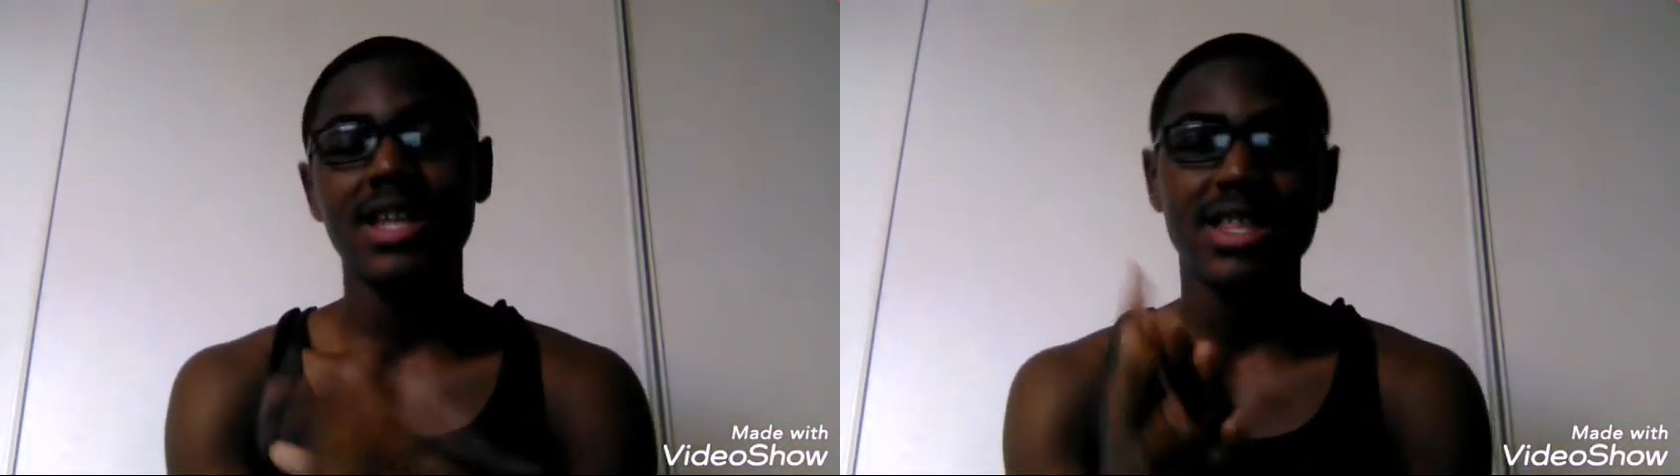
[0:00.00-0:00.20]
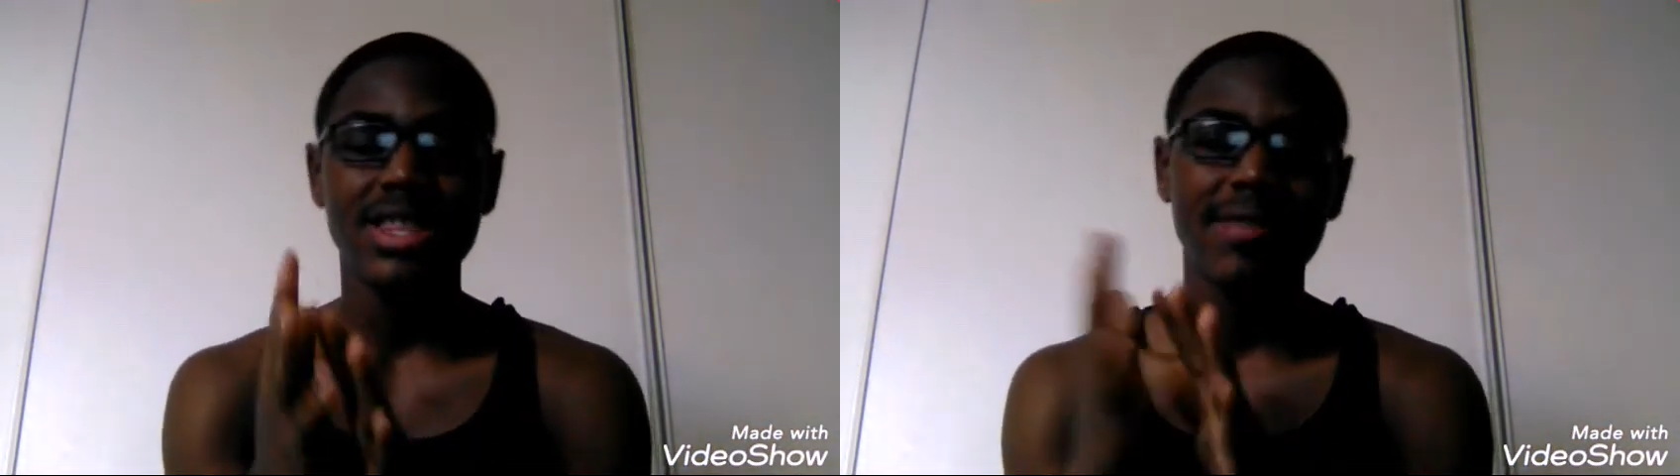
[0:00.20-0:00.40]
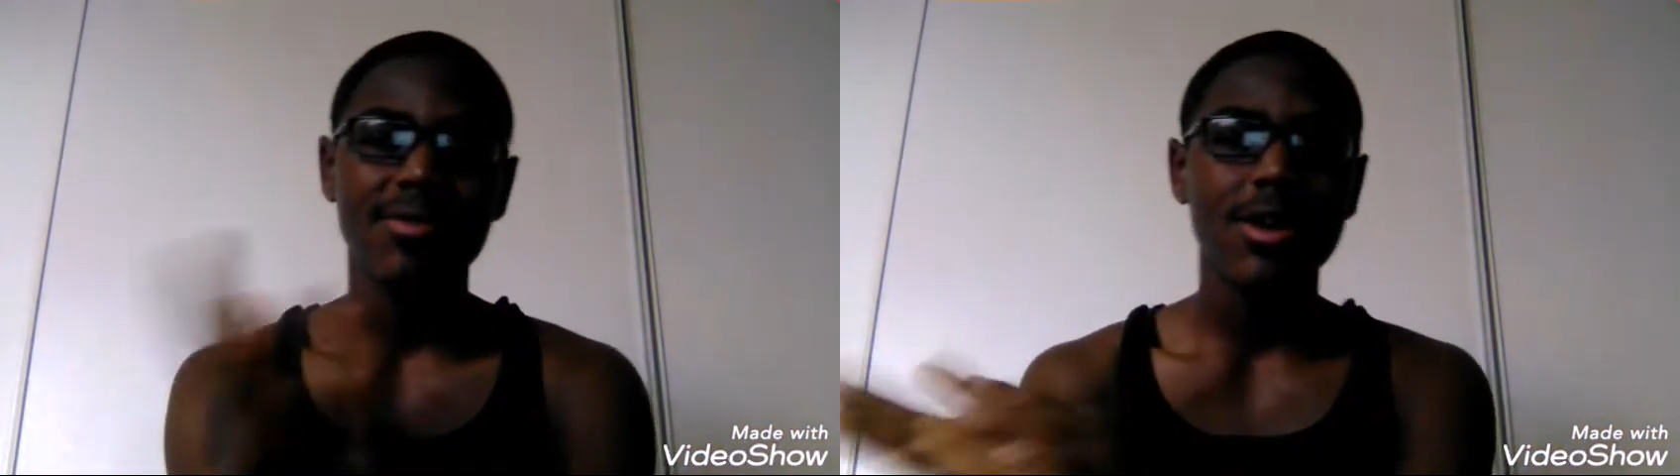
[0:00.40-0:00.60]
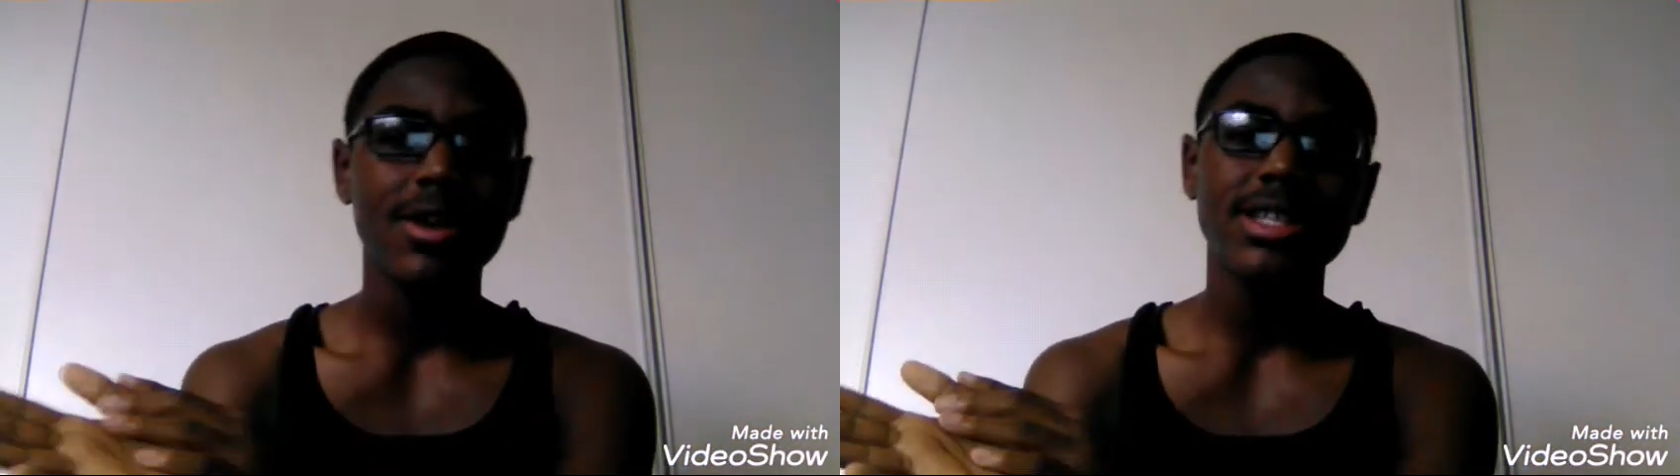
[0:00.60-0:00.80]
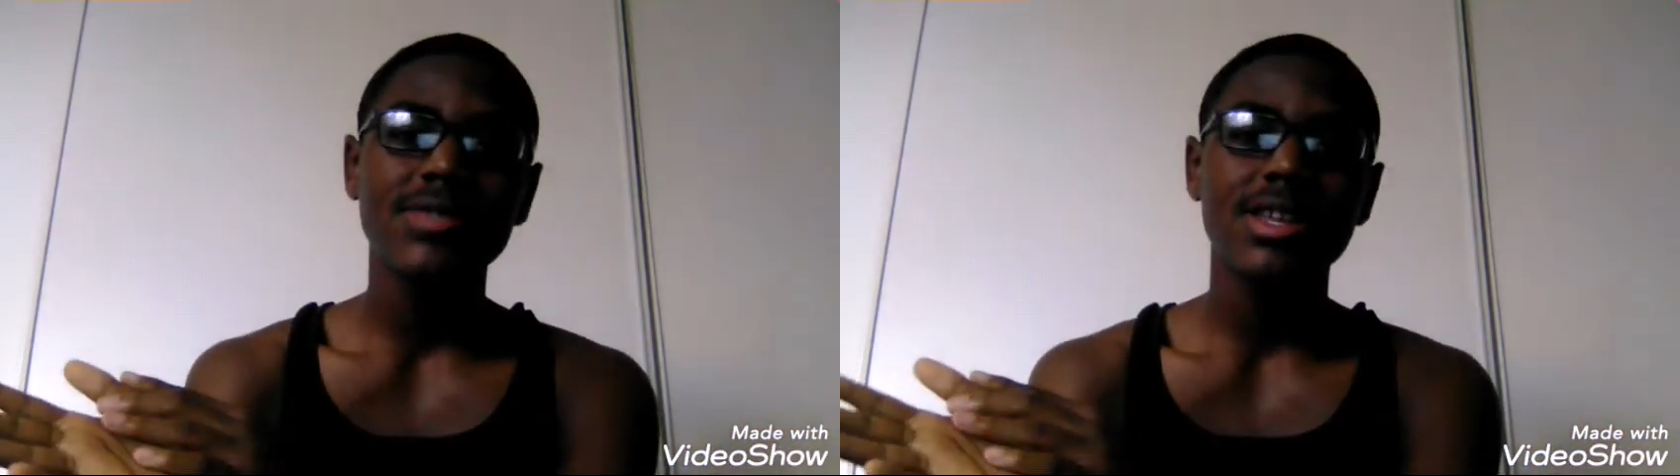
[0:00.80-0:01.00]
anything
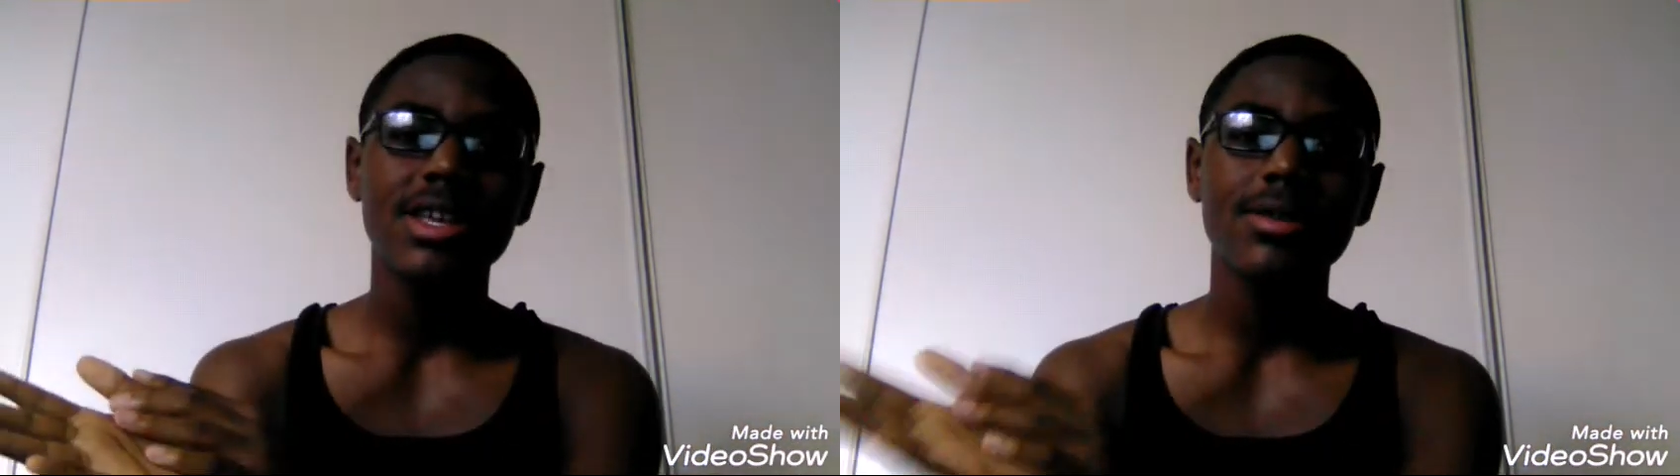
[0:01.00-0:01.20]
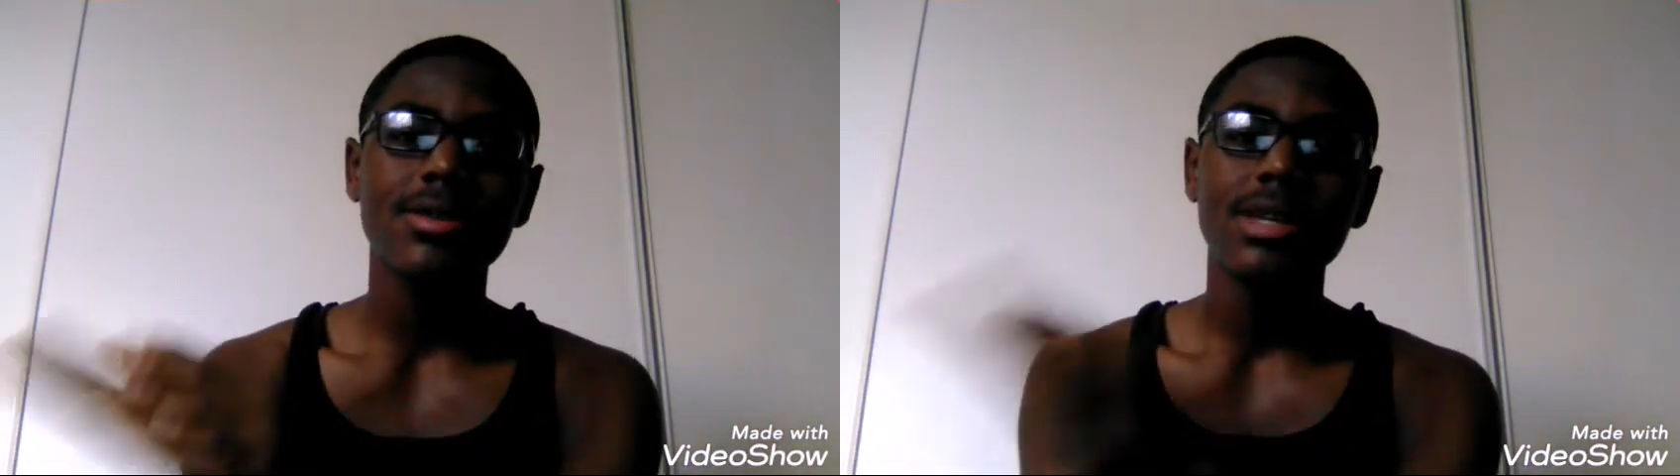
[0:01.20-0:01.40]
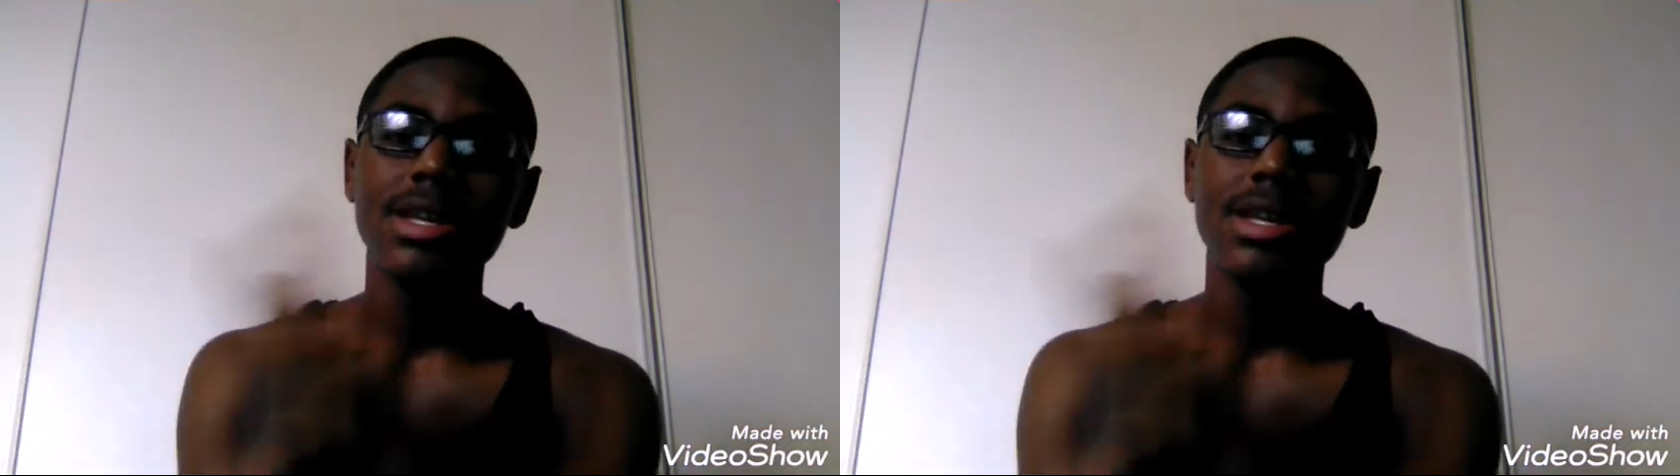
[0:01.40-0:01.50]
wrong in this video.